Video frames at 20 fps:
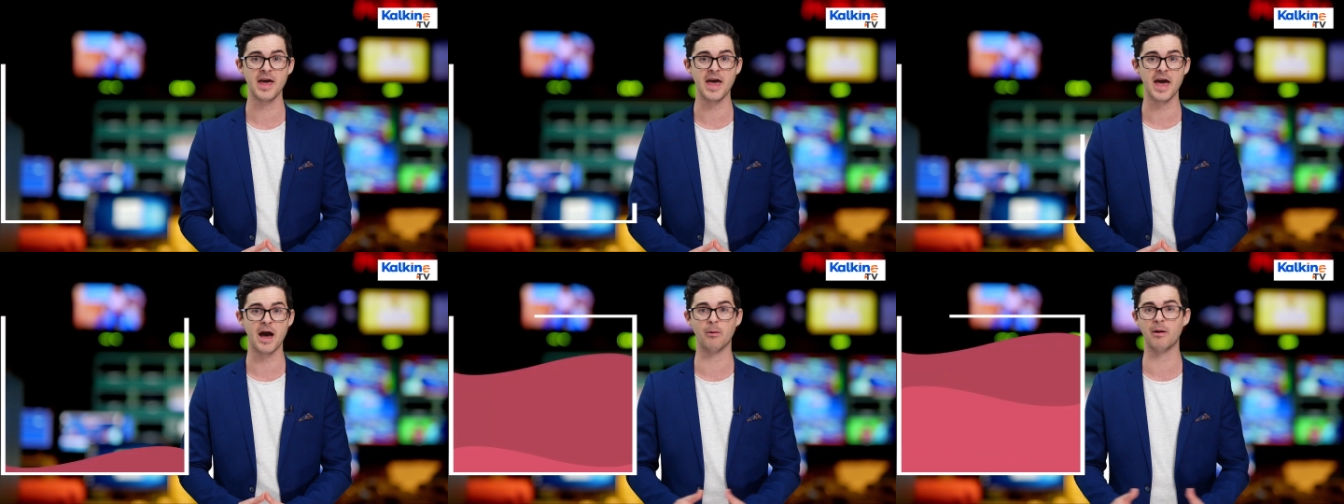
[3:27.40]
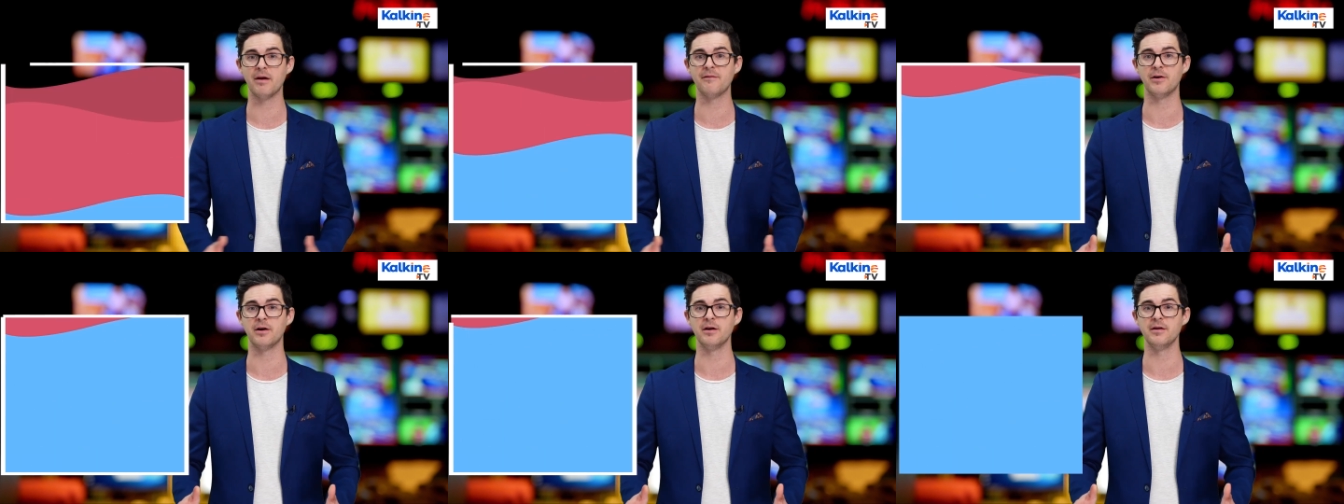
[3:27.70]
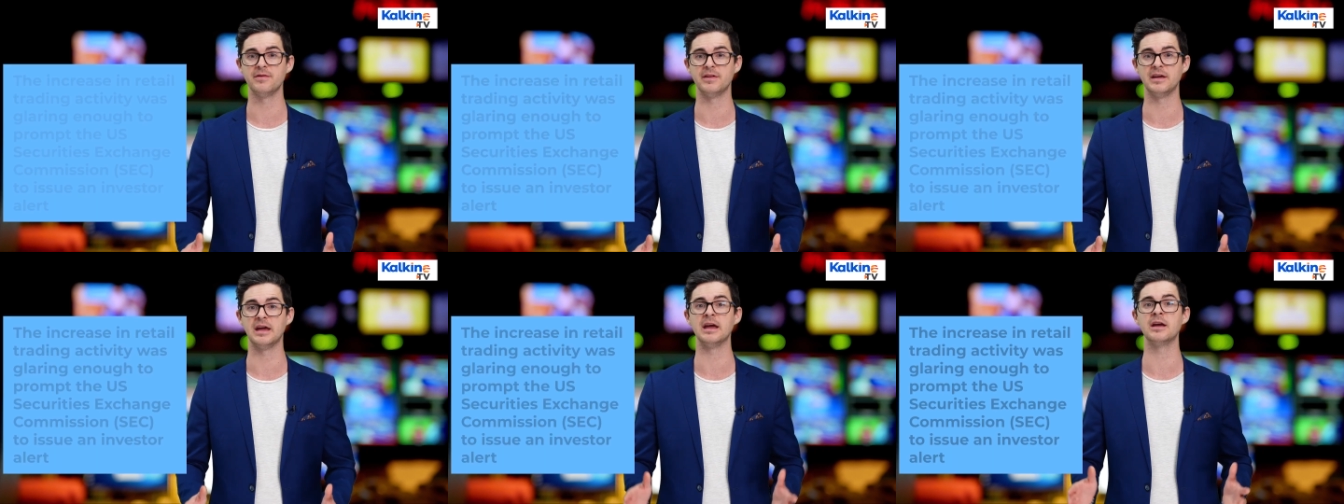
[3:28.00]

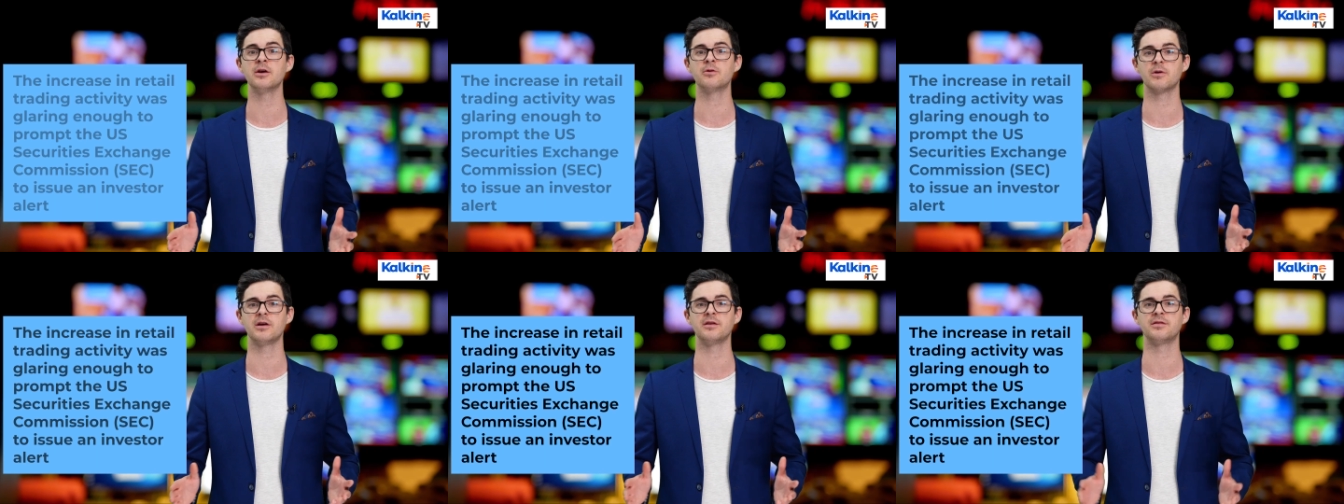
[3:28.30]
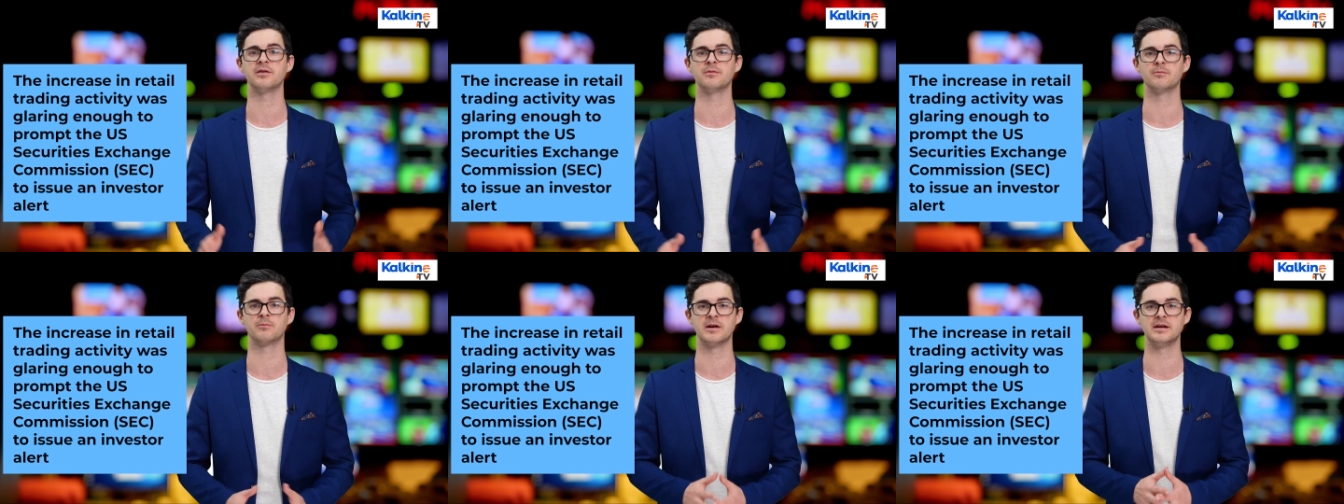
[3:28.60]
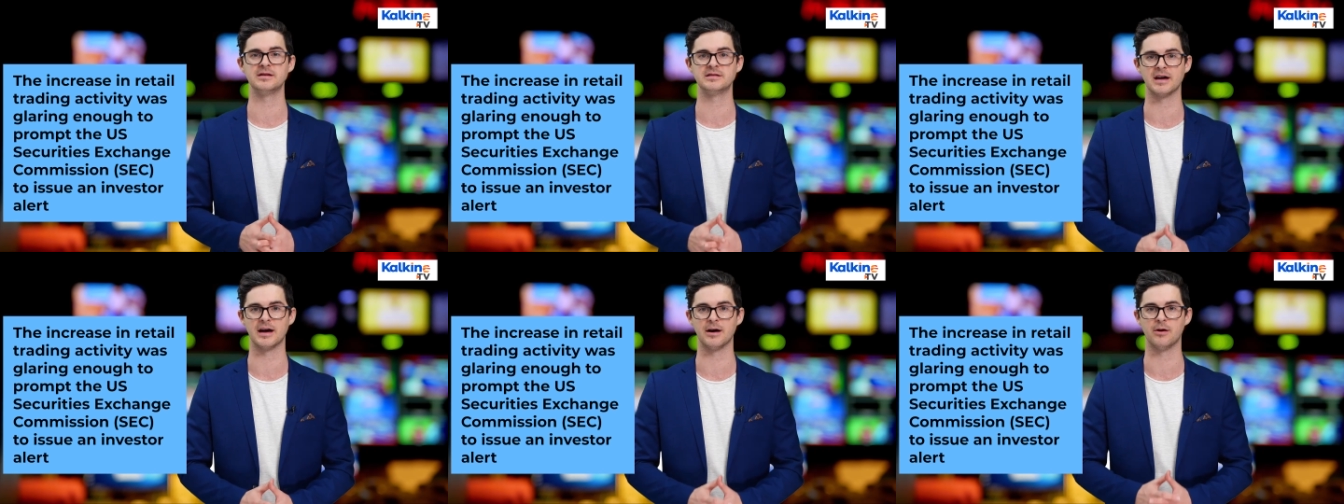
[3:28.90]
However, the increase in
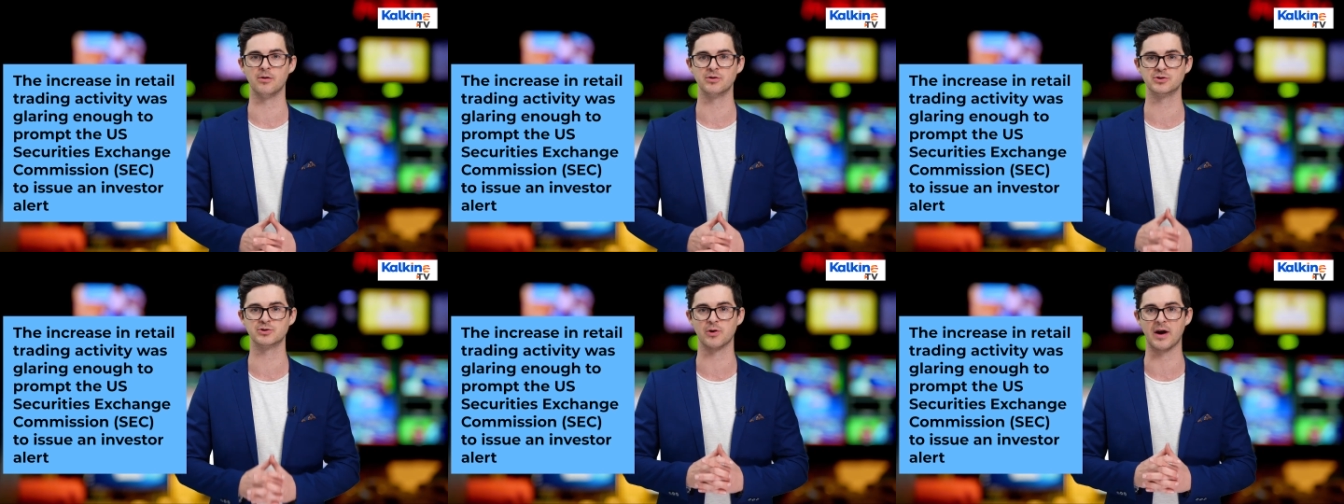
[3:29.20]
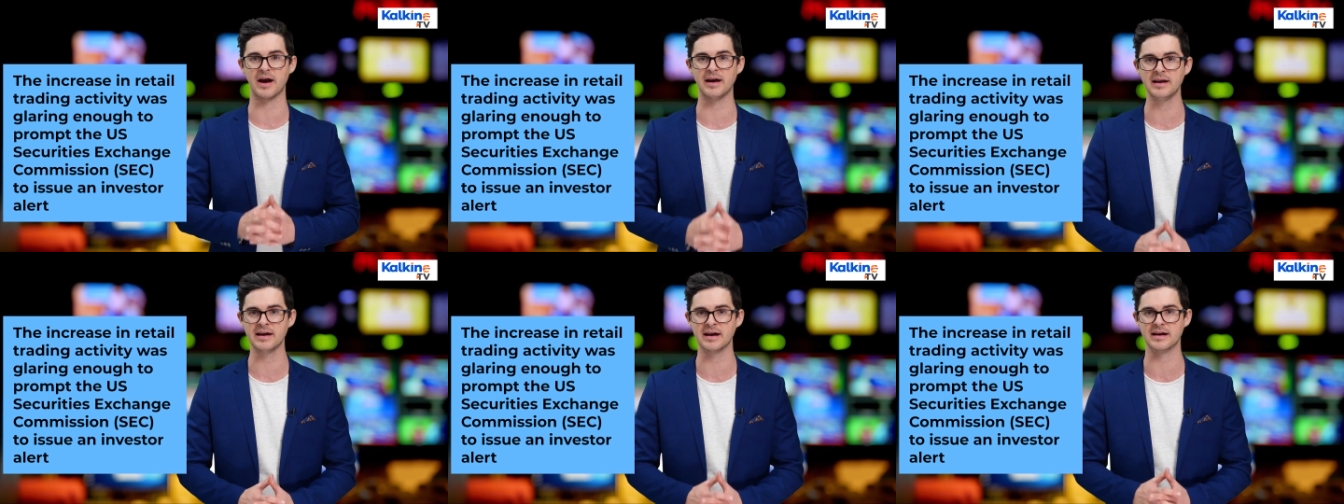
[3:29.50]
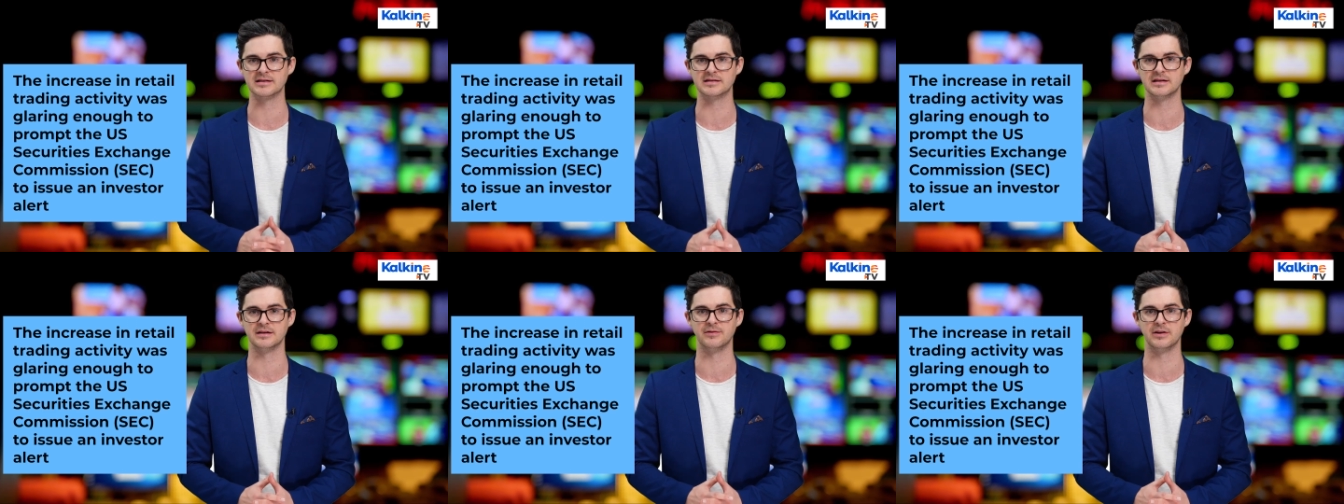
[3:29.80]
retail trading
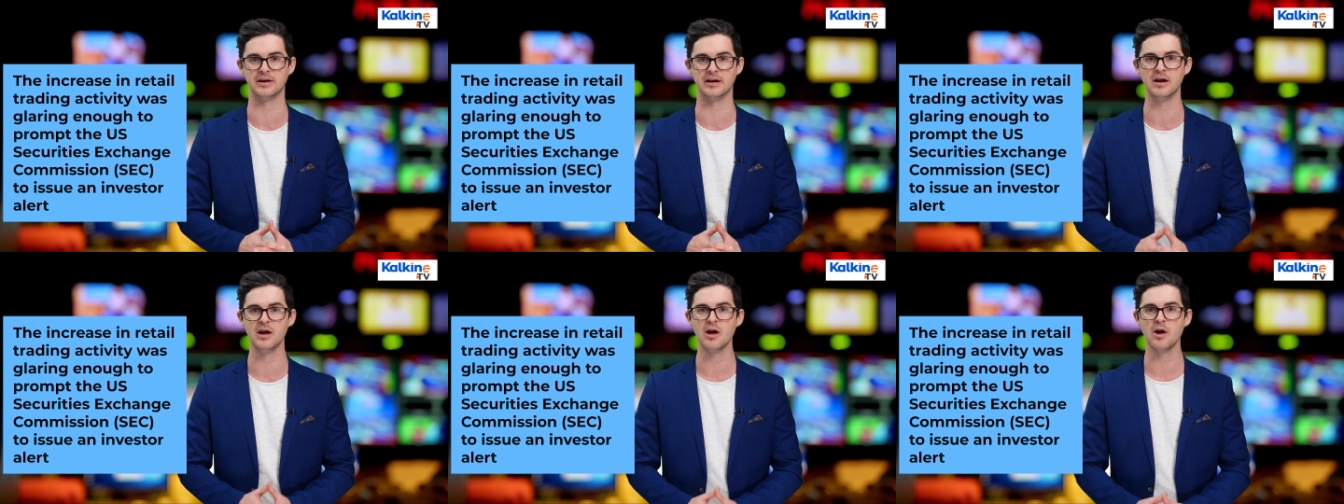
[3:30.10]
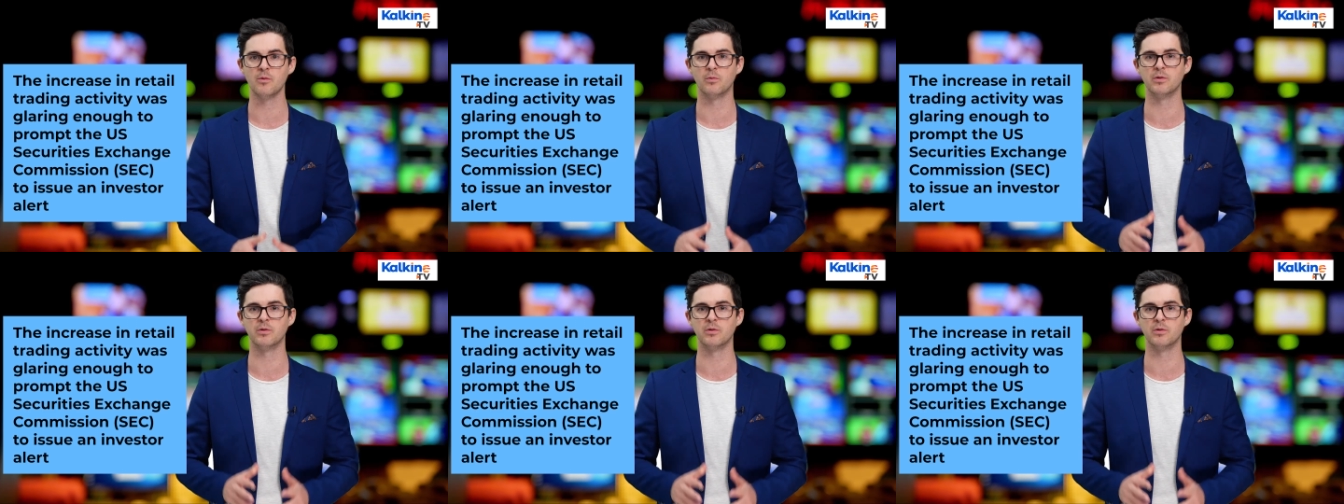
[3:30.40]
activity